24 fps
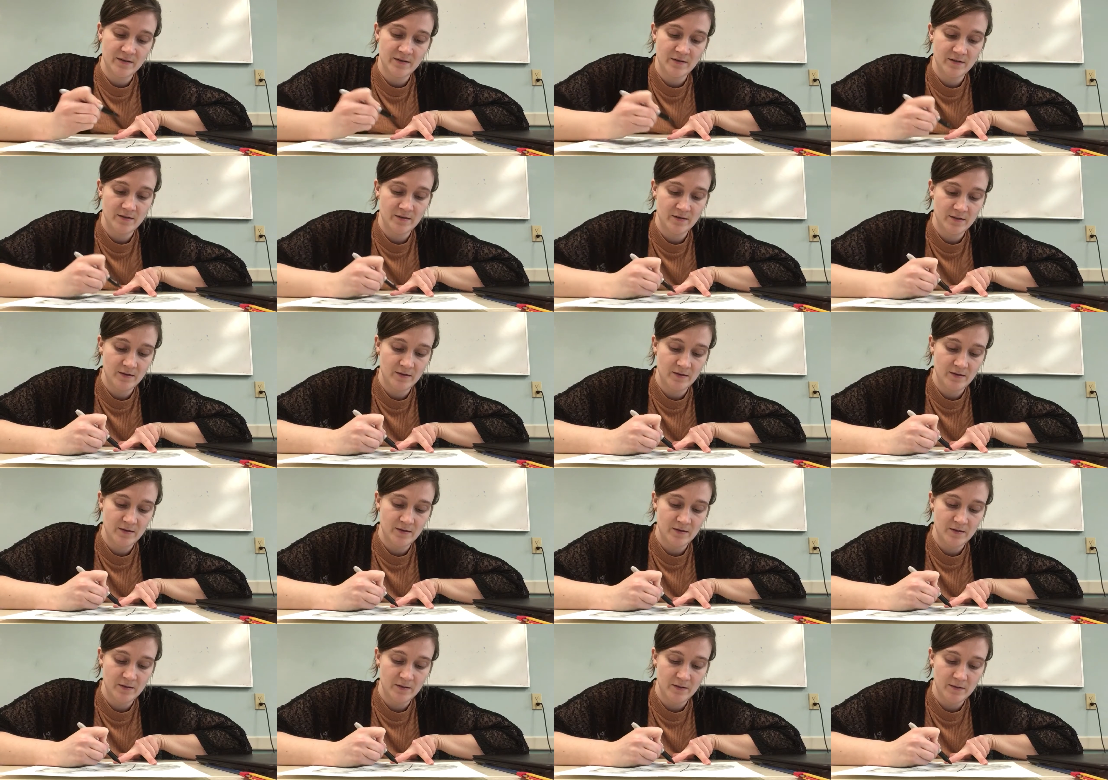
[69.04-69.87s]

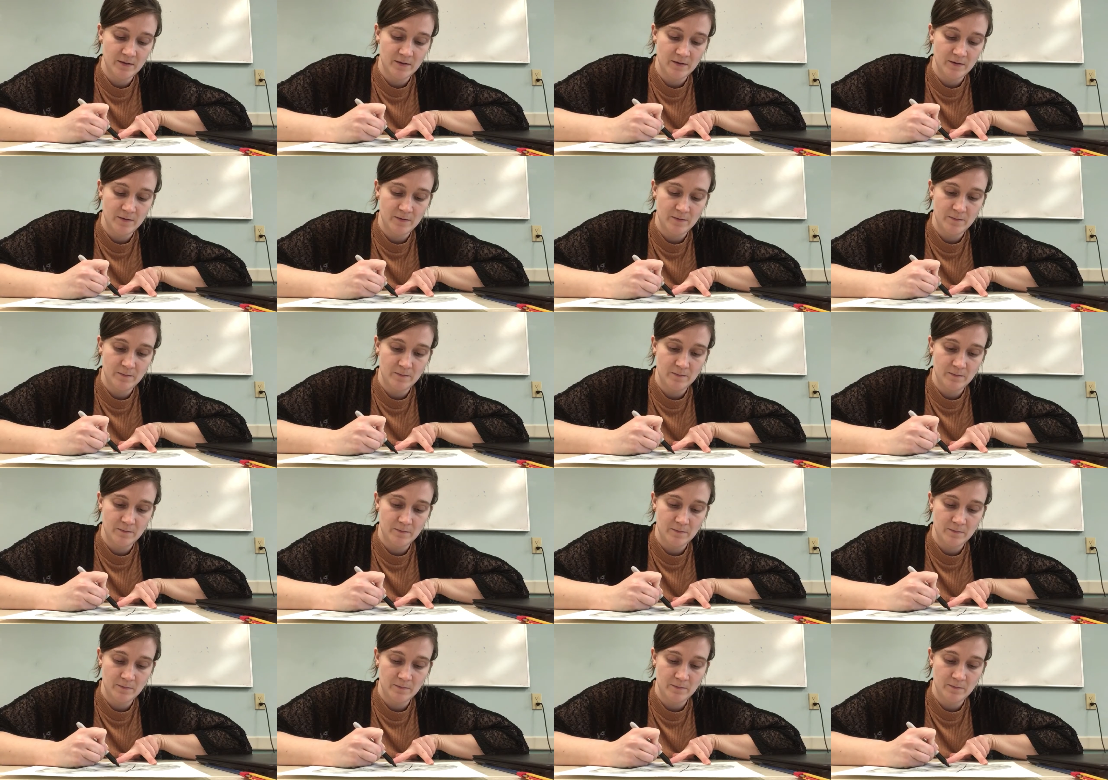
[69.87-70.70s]

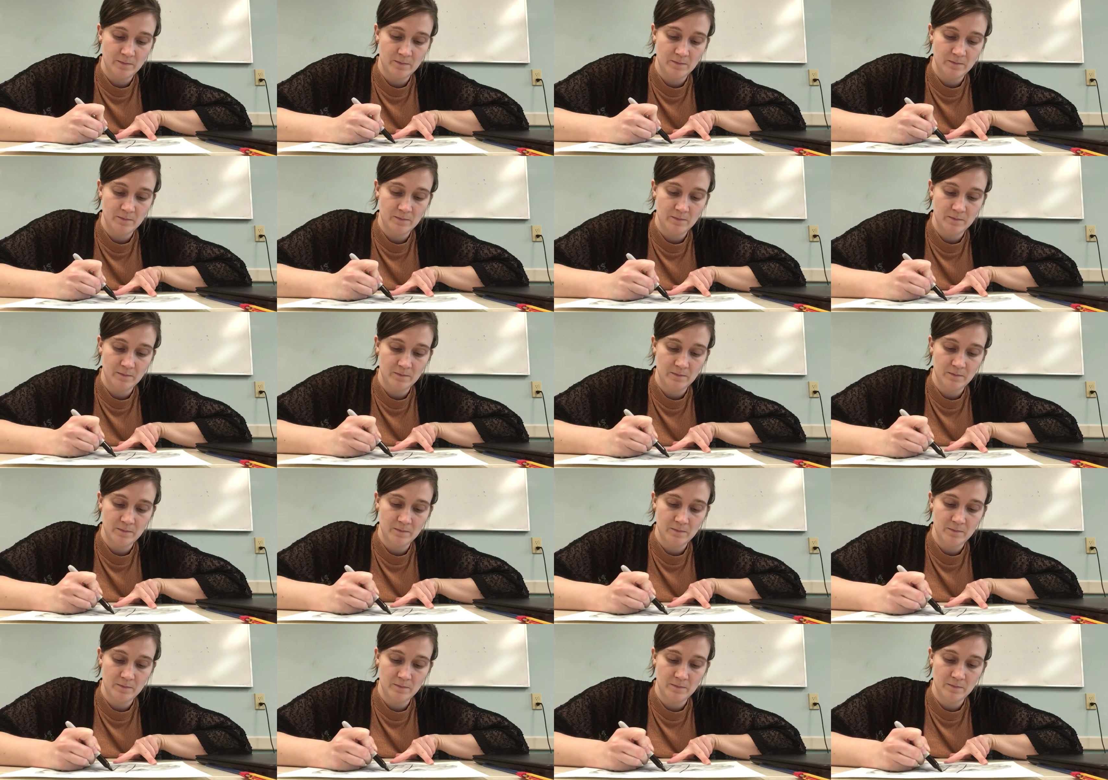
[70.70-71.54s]

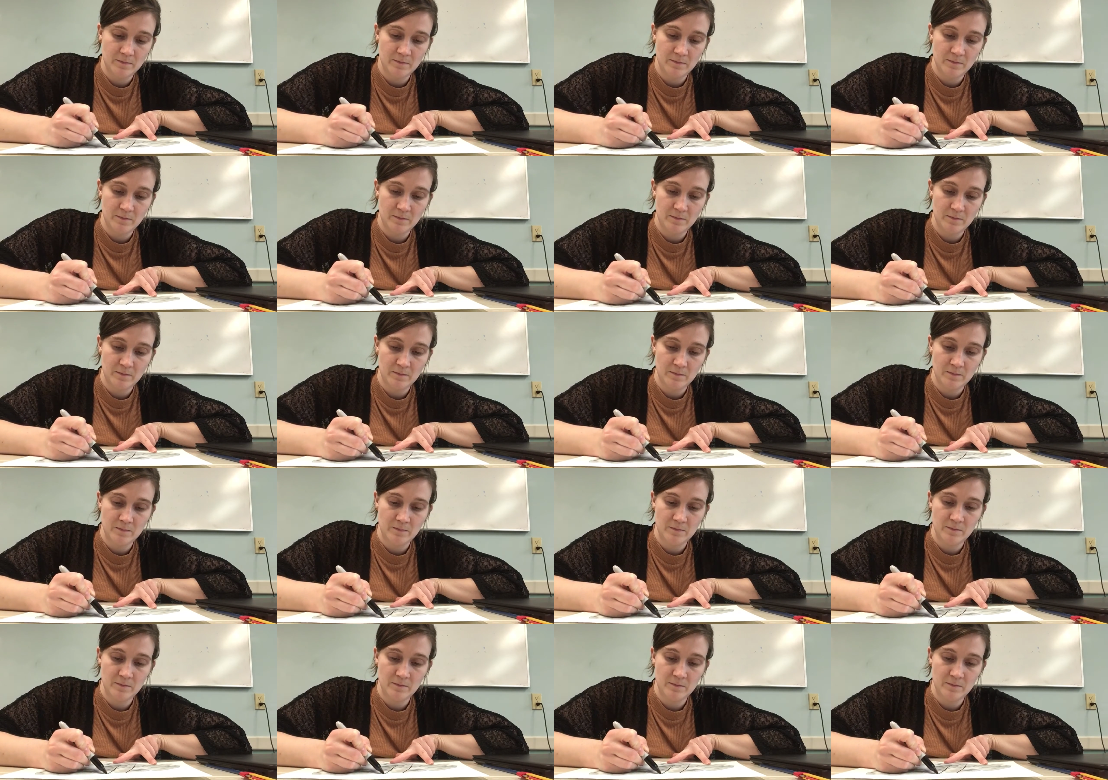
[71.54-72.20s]
Nobody speaks.